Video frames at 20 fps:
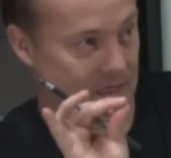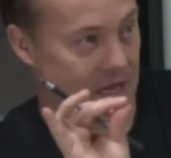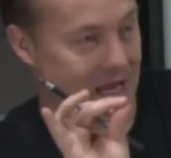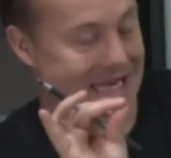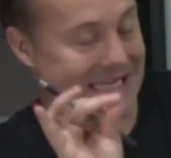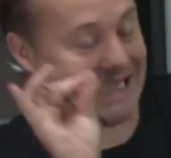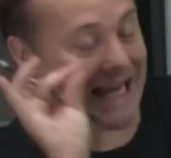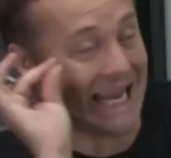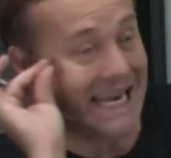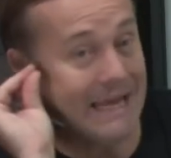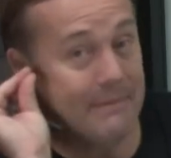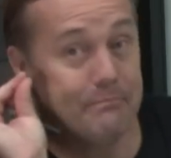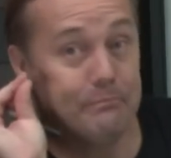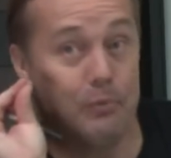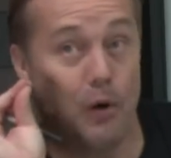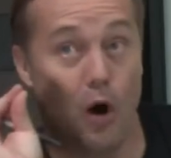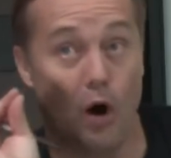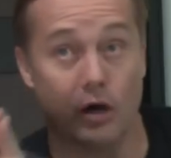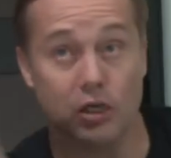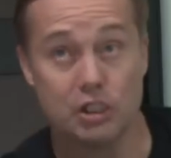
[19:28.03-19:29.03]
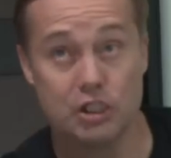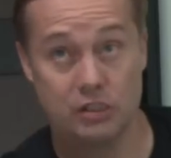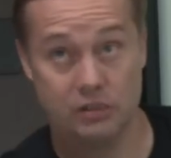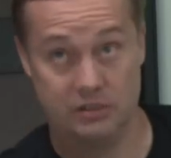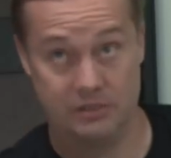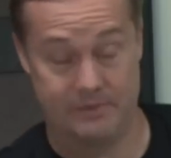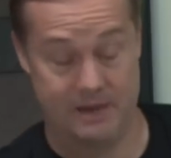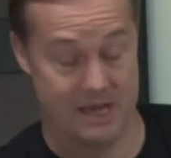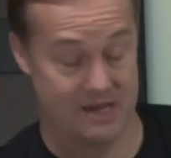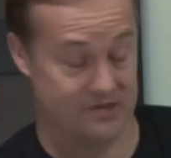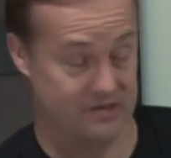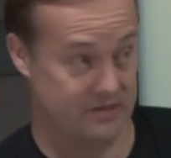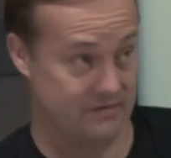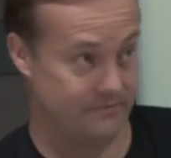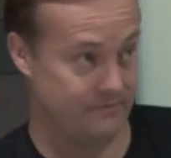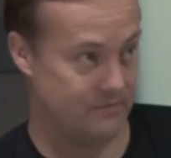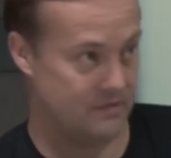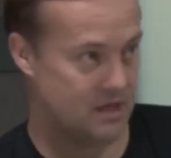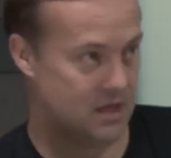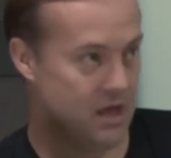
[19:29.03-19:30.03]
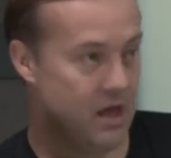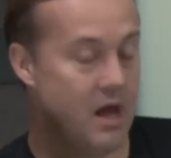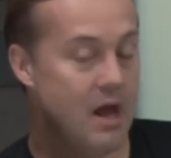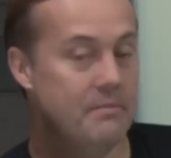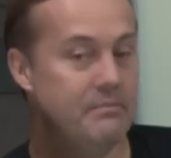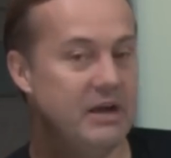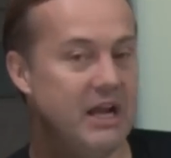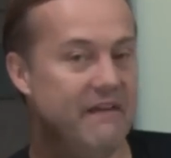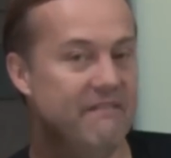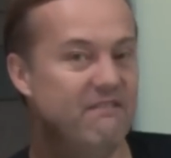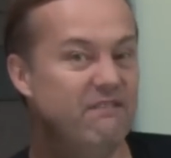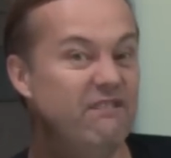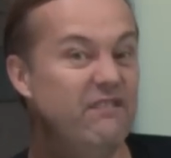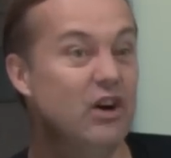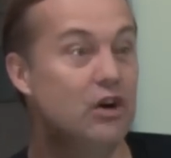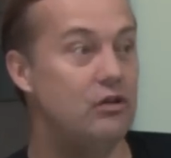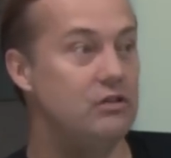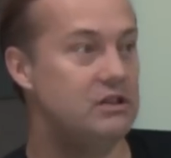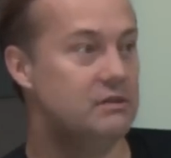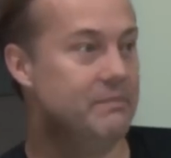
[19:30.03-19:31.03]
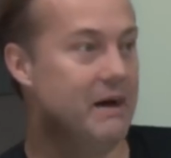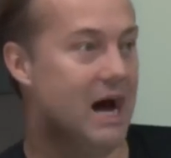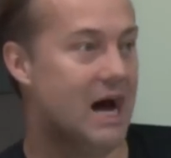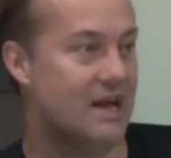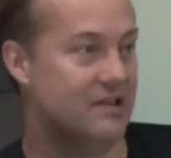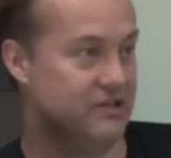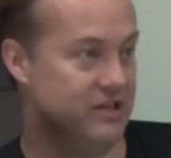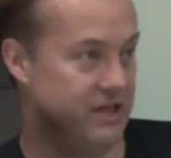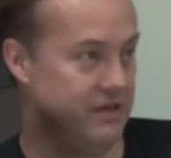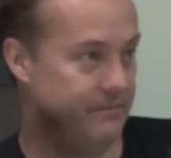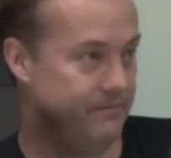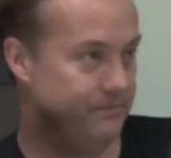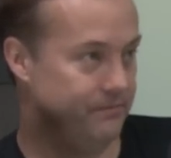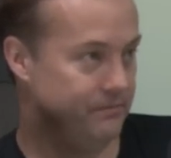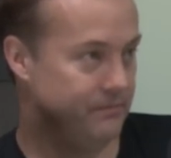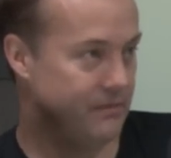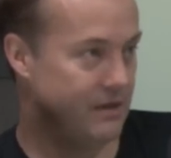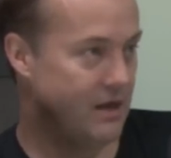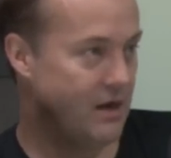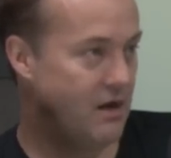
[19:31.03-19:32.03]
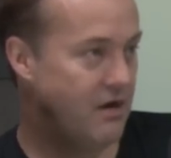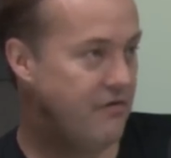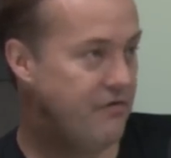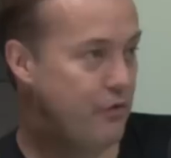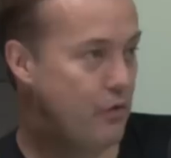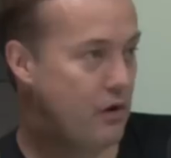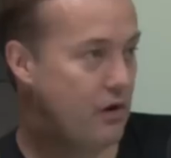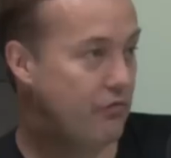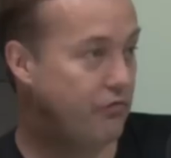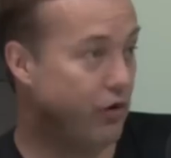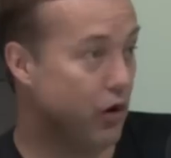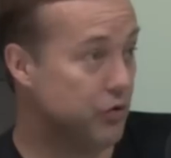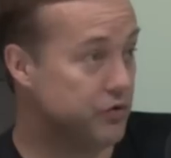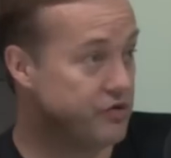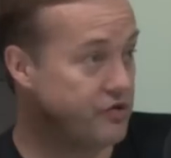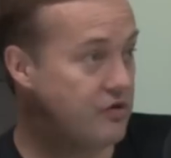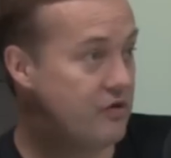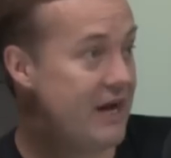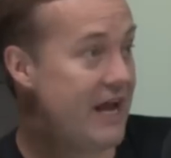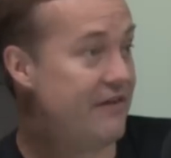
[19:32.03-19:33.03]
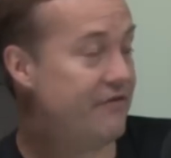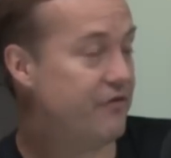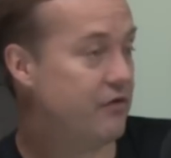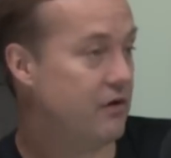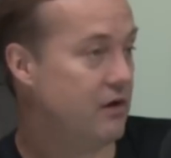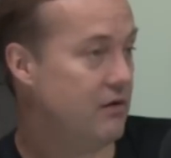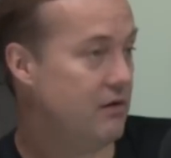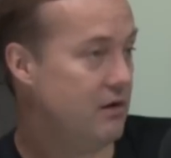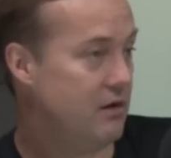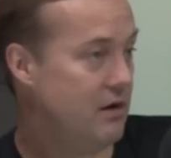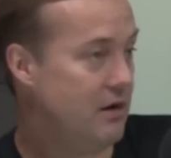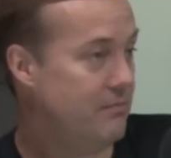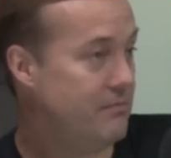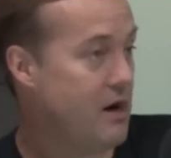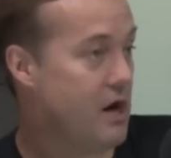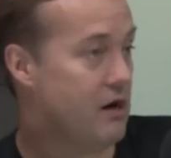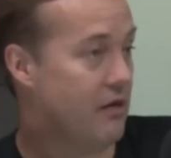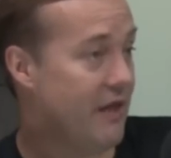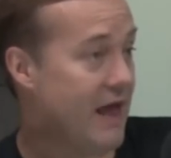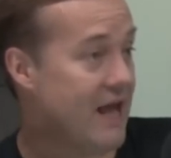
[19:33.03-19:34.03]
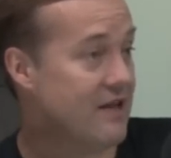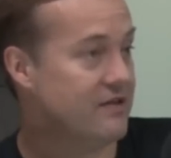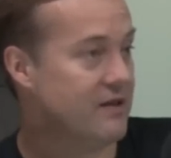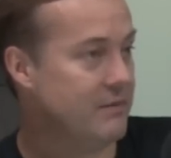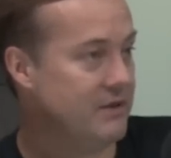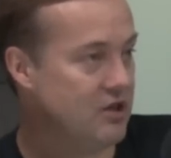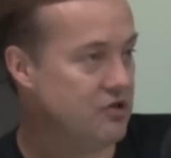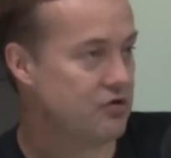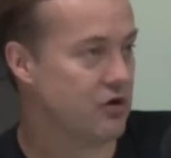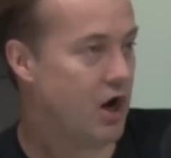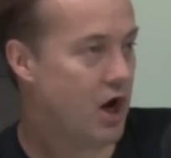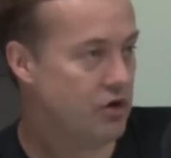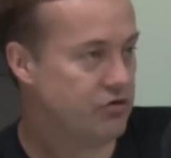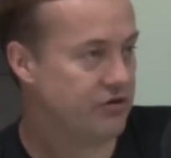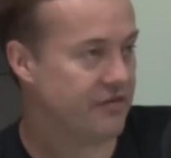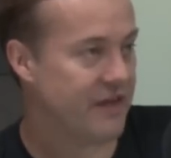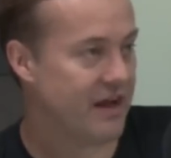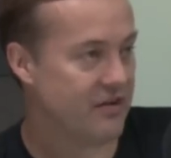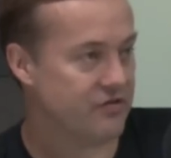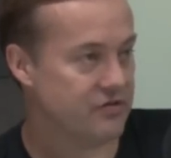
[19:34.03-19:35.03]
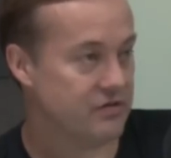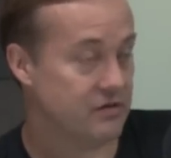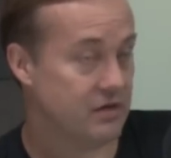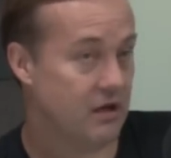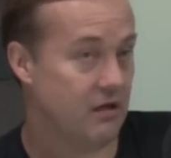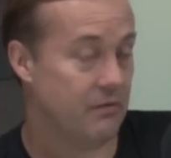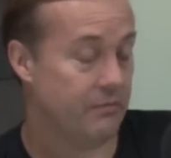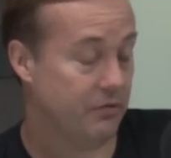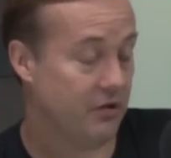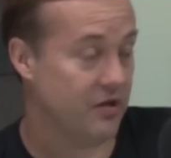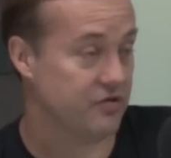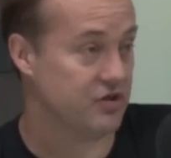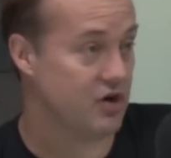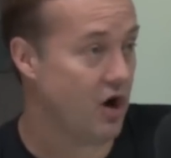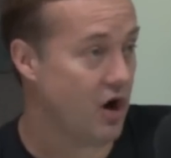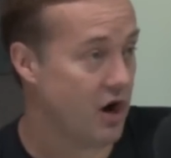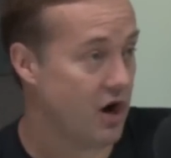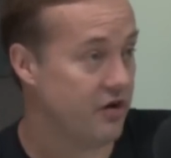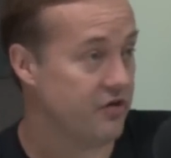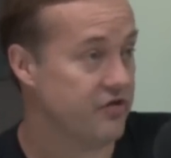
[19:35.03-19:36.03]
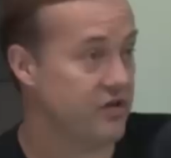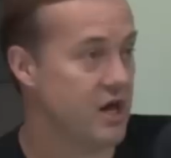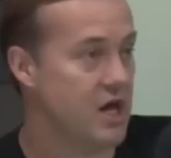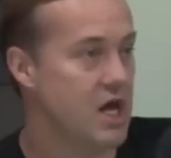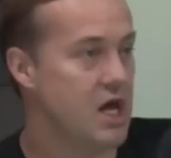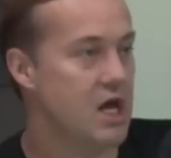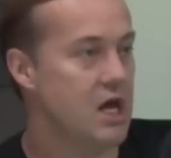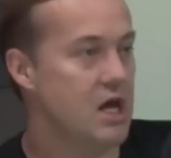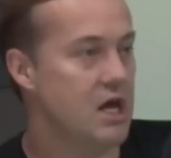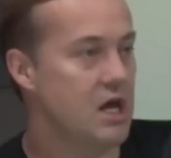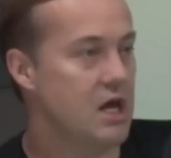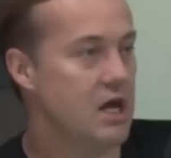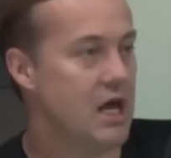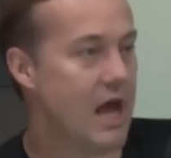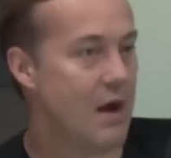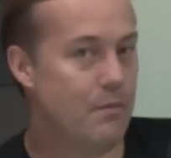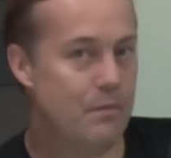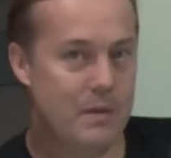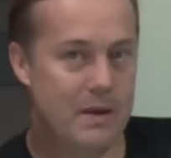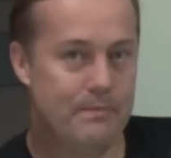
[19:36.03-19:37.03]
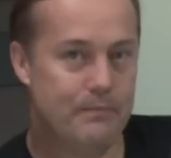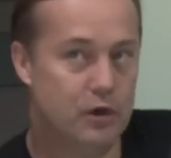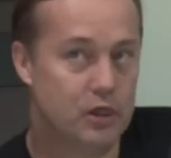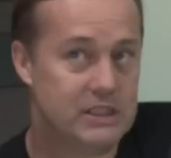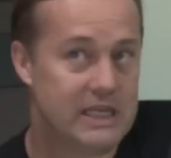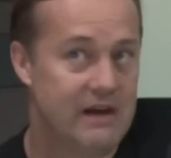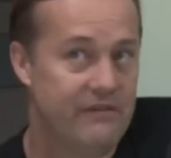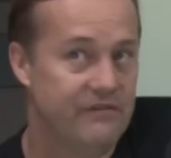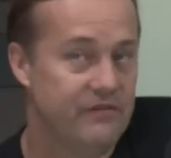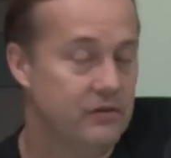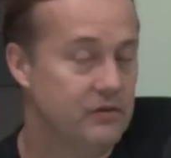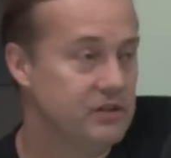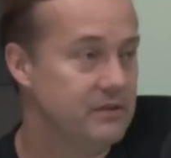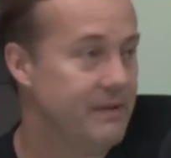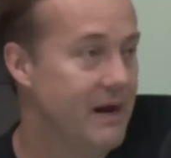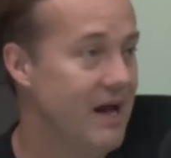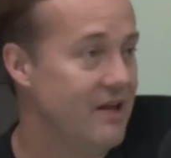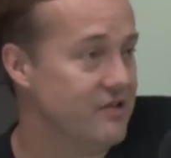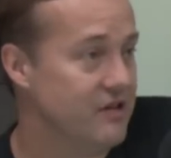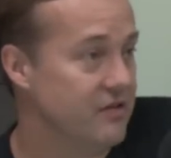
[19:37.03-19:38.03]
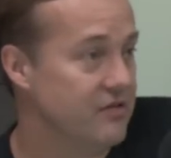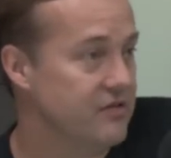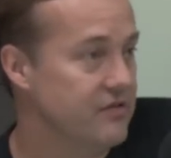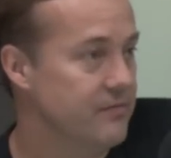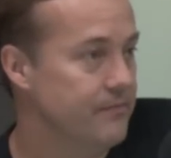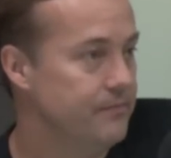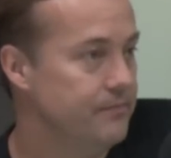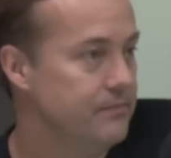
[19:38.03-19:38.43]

not a partial deposit, but a full deposit for a Roadster and for a, a Model S. I mean, these are $100,000 plus cars. And we put down full deposits.